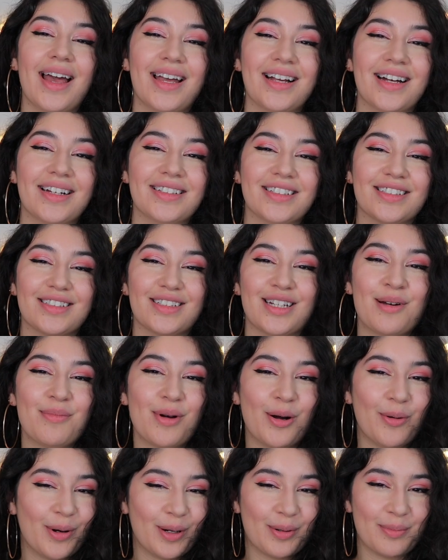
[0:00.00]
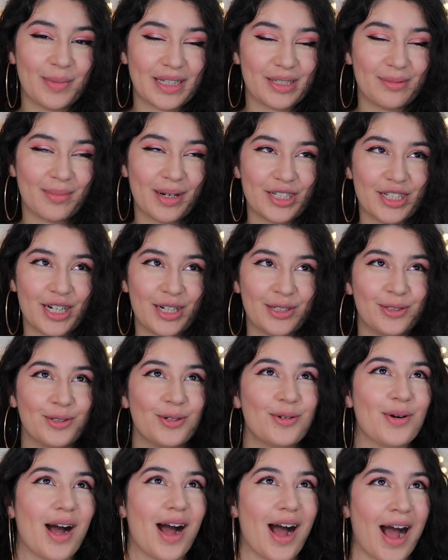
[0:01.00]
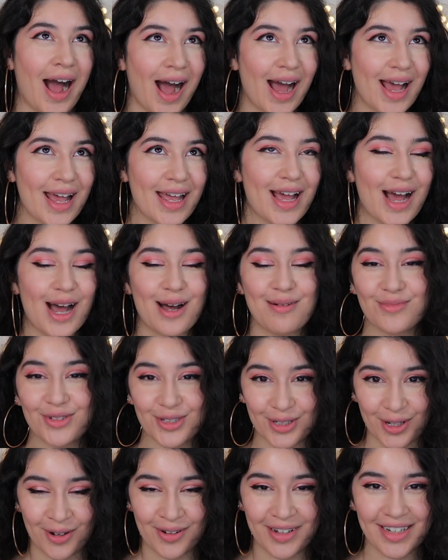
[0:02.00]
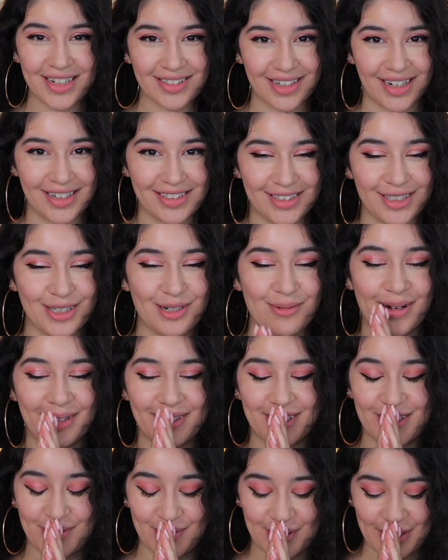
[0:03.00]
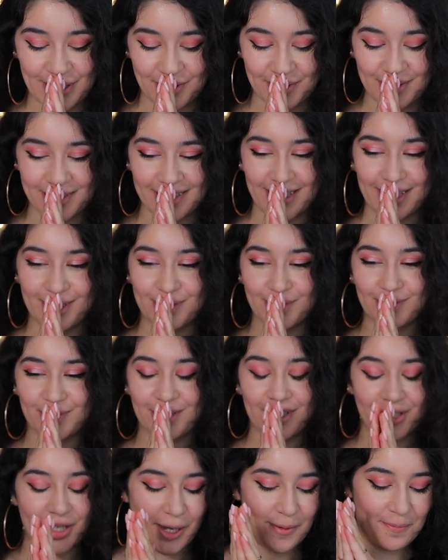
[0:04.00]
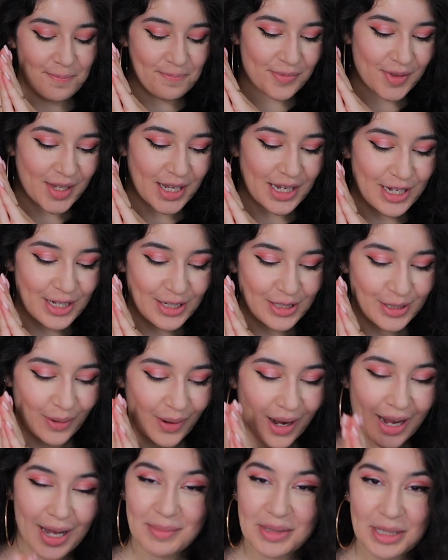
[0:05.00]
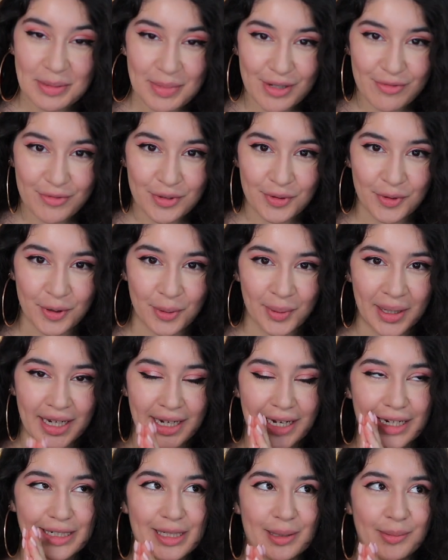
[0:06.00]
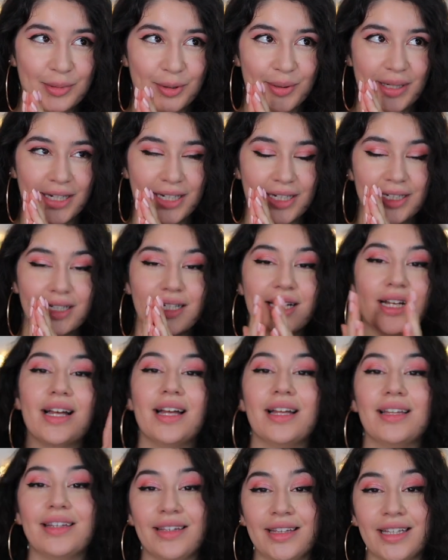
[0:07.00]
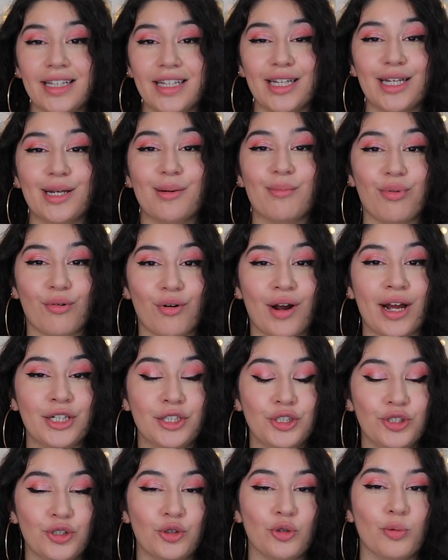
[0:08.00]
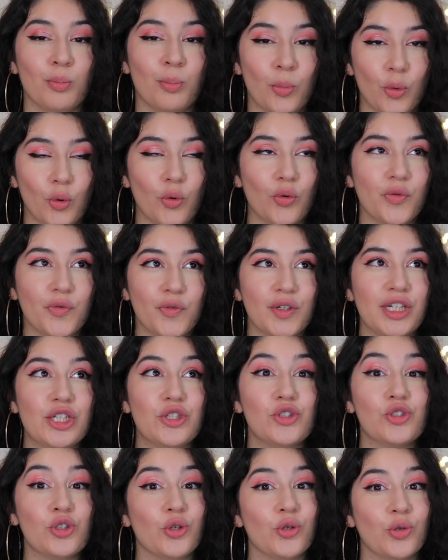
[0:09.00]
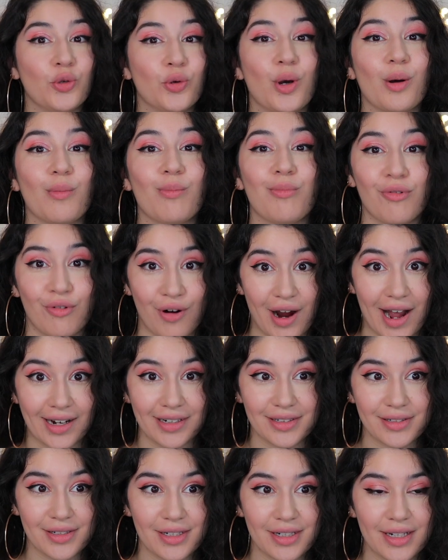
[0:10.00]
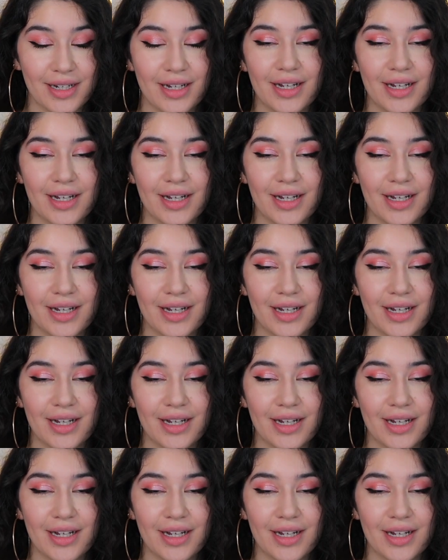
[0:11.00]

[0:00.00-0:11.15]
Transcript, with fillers: Hey guys, it's Sinem and welcome back to my channel. I am so excited about this video today. Okay, so I'm going to be reviewing and demoing the brand new Morphe 2 brand.